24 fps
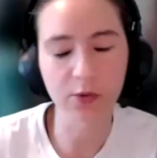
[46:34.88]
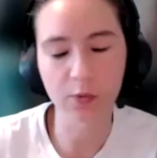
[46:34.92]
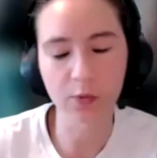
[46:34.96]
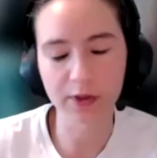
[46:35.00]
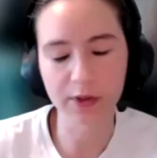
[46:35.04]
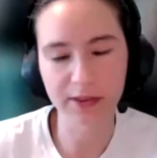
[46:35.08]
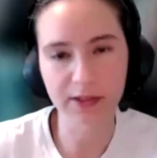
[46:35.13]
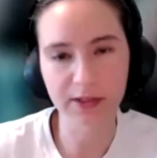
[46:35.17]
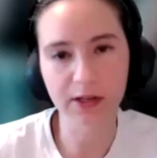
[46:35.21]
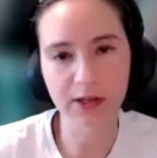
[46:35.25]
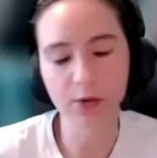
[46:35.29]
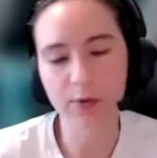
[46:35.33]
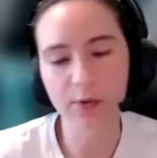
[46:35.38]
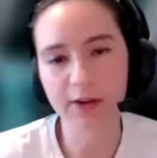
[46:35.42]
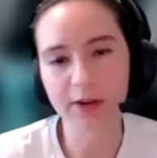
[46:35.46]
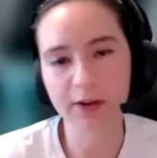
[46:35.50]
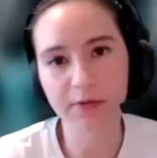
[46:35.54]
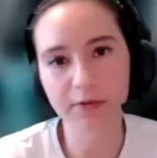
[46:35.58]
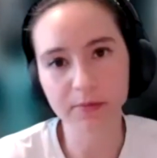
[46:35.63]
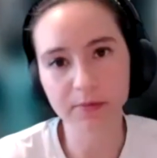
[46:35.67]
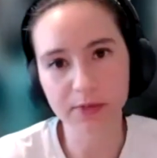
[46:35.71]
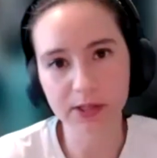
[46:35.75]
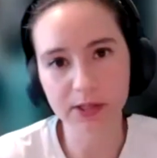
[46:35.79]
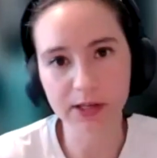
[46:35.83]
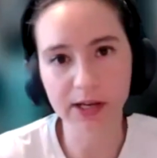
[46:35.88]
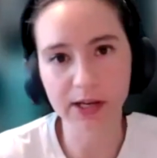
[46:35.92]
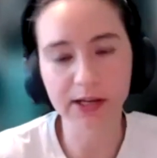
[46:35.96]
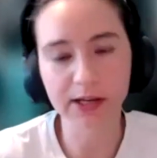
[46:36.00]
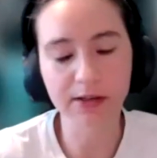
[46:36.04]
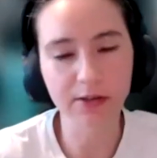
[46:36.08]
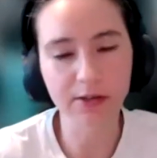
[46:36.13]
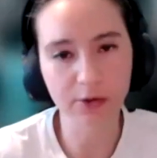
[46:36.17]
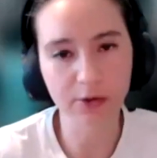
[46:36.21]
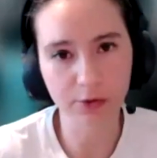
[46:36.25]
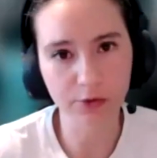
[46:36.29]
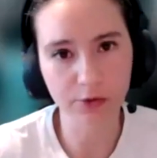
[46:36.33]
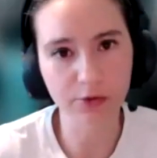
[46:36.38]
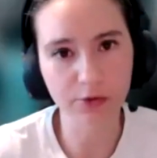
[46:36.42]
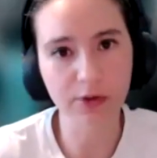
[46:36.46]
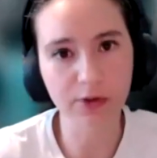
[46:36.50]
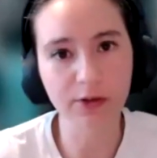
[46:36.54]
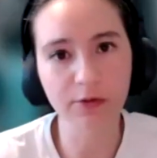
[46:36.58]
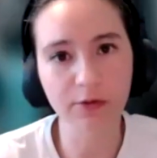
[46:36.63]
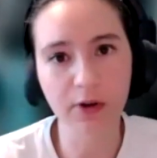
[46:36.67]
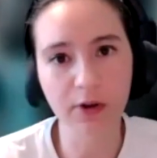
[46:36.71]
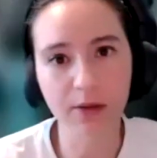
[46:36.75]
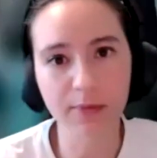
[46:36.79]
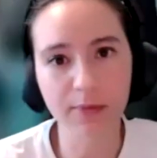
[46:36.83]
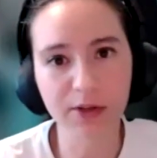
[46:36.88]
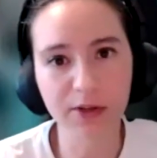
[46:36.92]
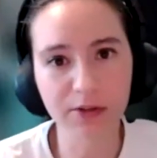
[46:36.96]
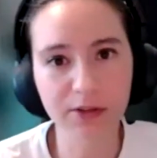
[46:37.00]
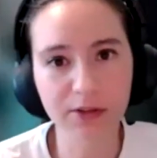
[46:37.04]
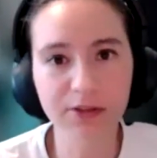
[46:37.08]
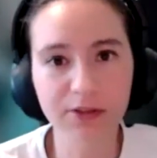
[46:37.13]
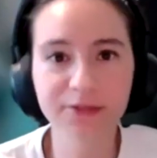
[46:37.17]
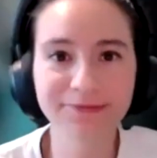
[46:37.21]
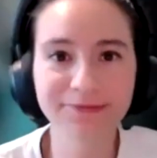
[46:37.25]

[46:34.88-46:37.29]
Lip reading: one thing away from tonight, don't drink raw milk.